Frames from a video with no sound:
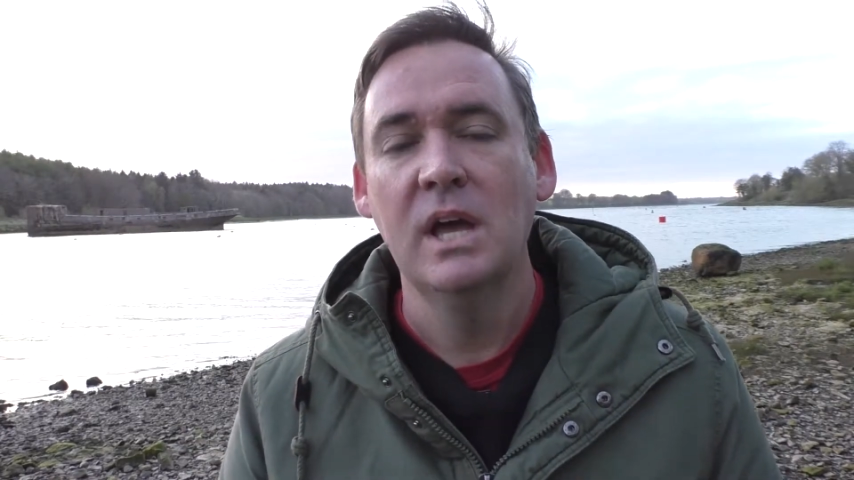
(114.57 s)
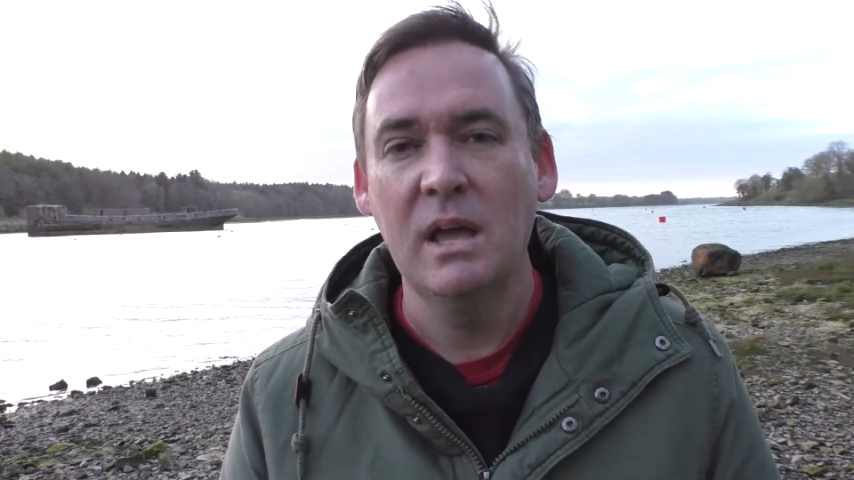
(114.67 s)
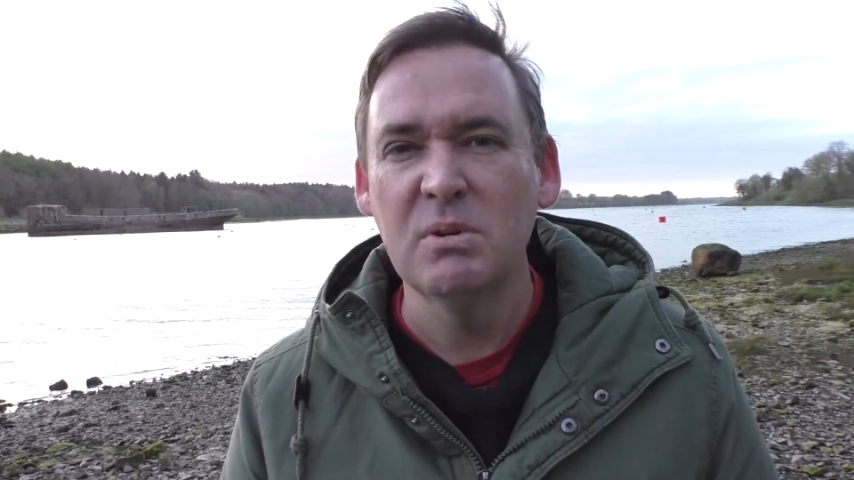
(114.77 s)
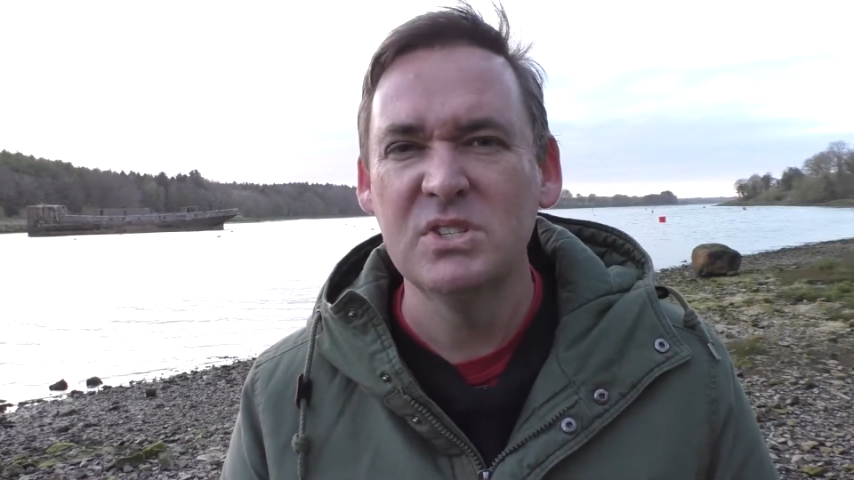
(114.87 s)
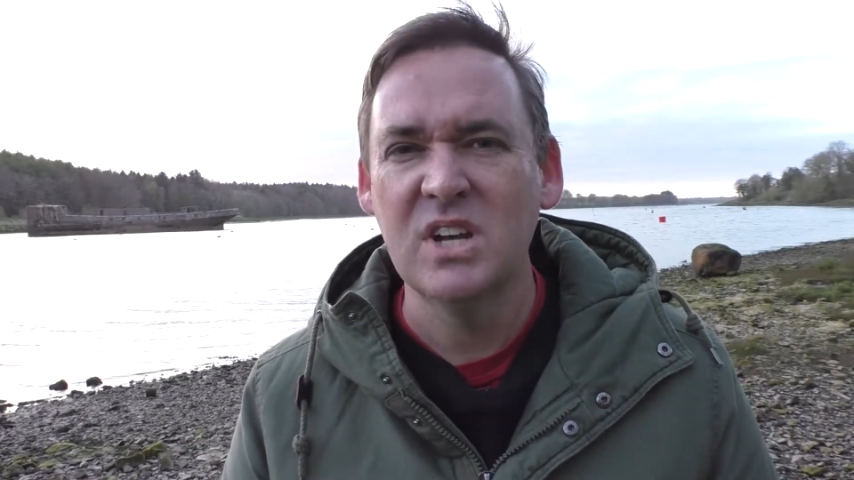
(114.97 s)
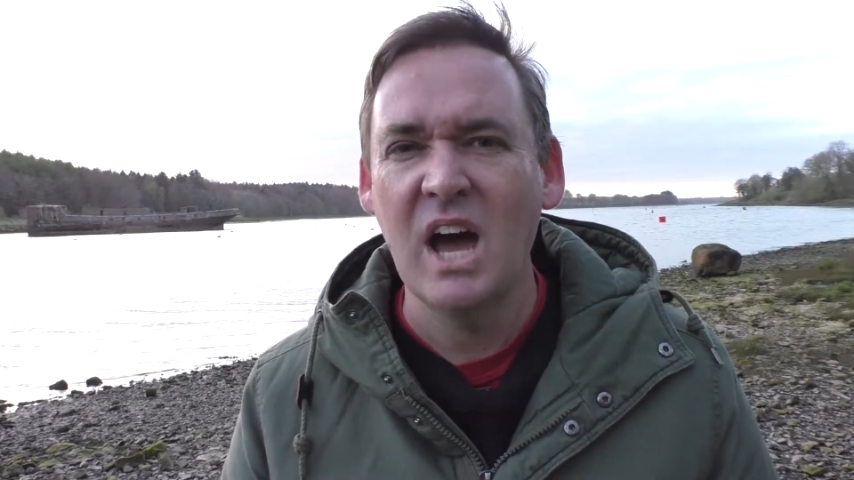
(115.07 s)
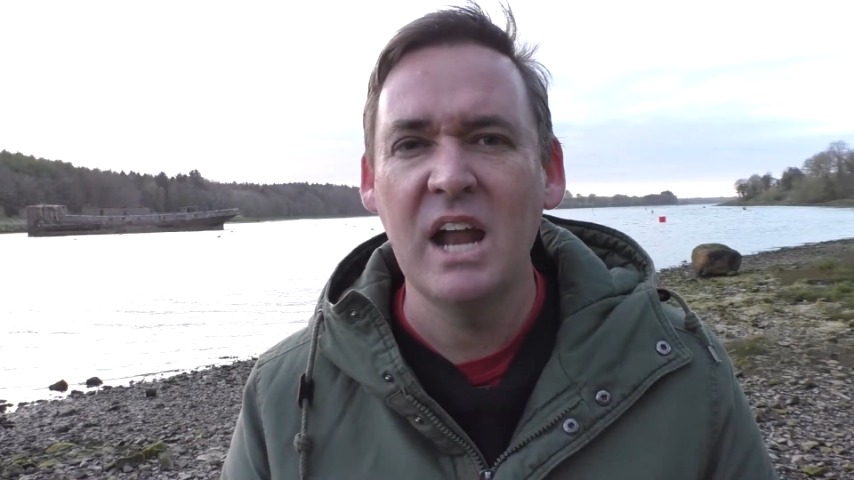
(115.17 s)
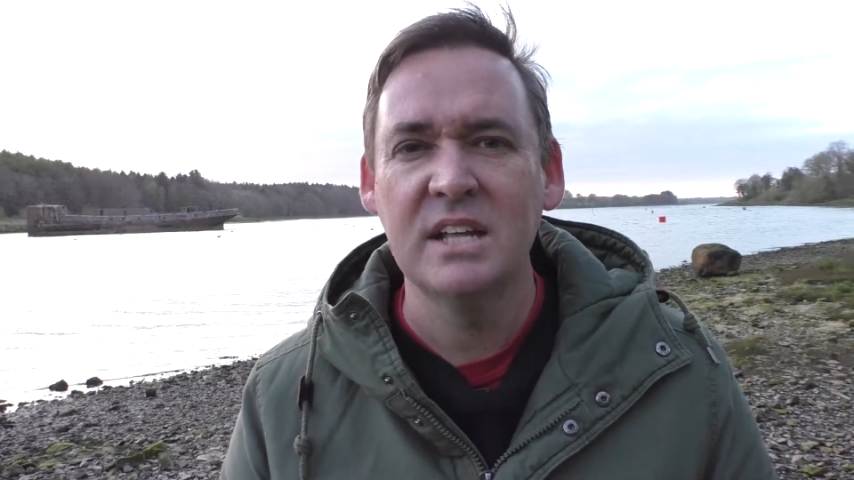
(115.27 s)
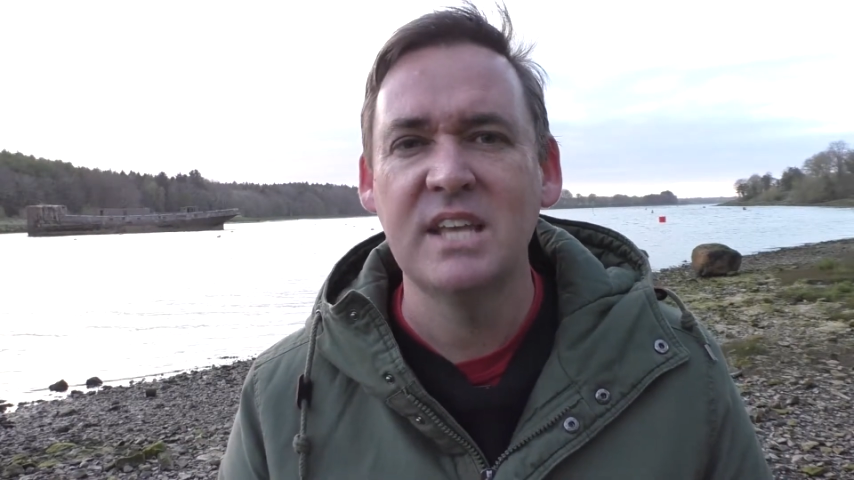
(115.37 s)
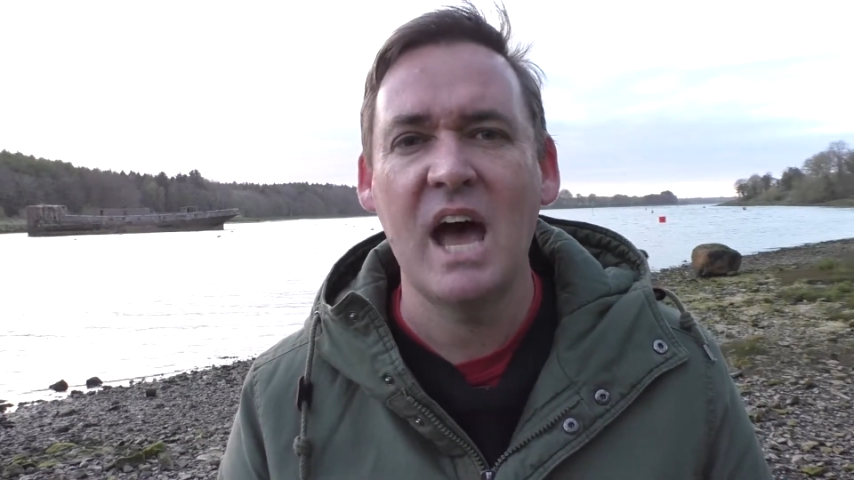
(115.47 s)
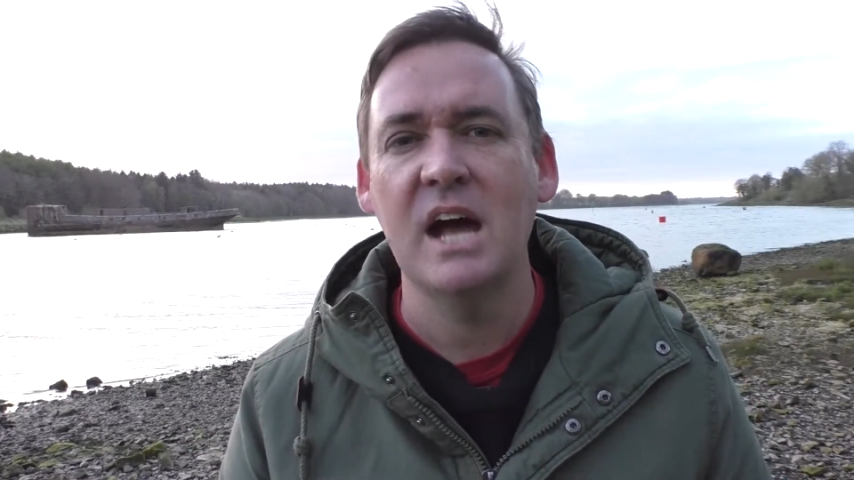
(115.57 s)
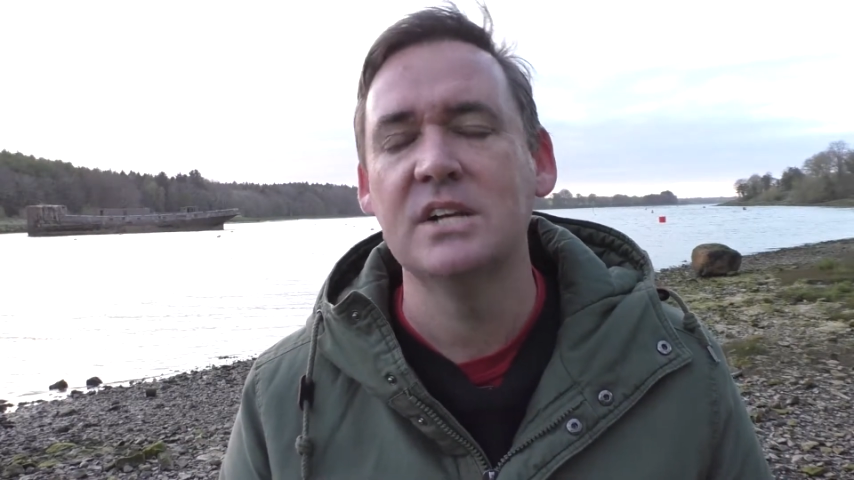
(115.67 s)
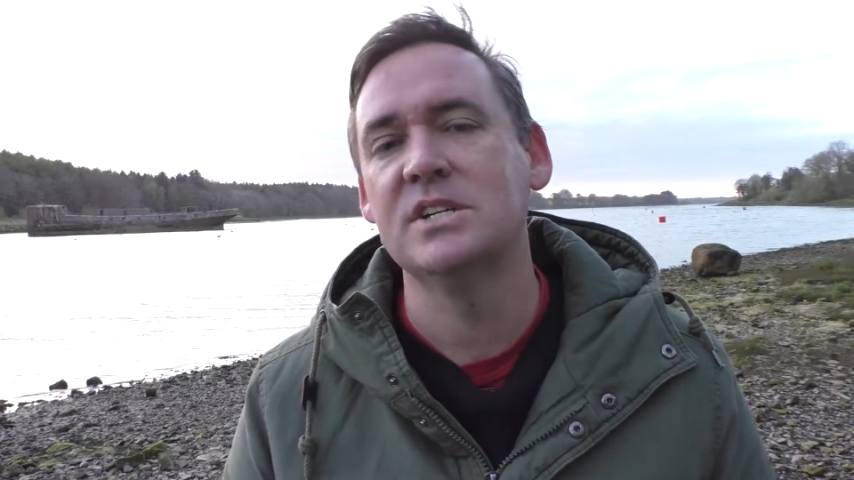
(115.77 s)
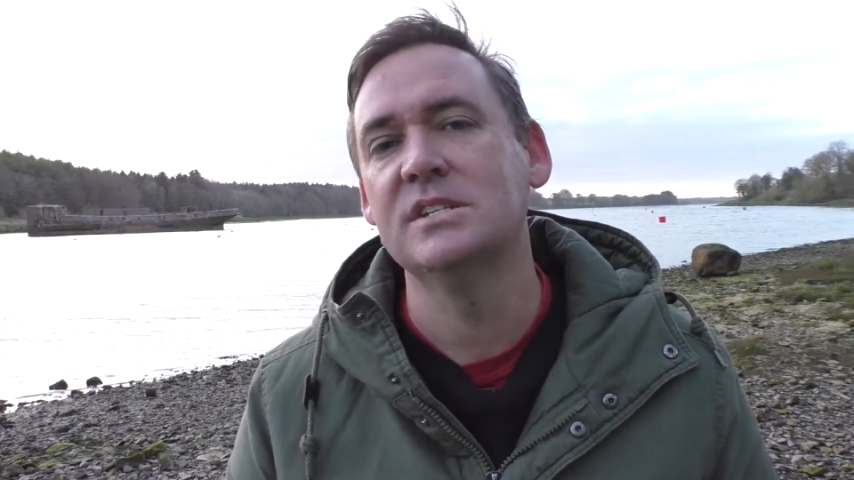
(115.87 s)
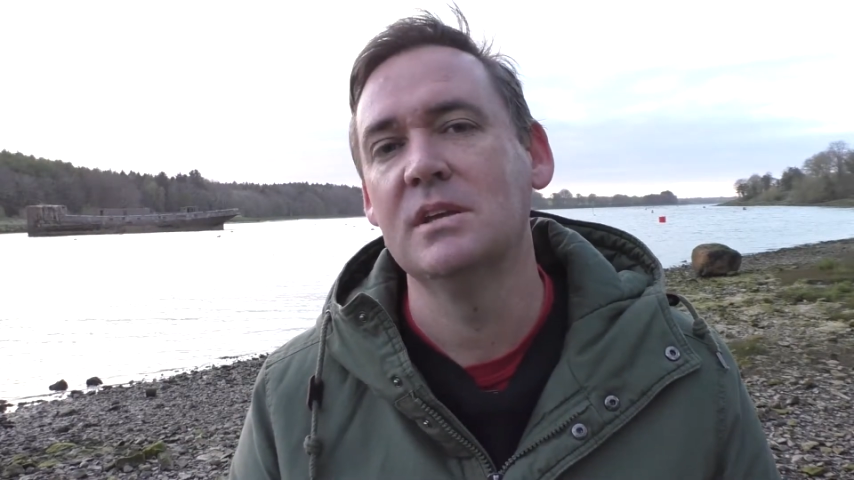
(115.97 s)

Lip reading: He wasn't unattached as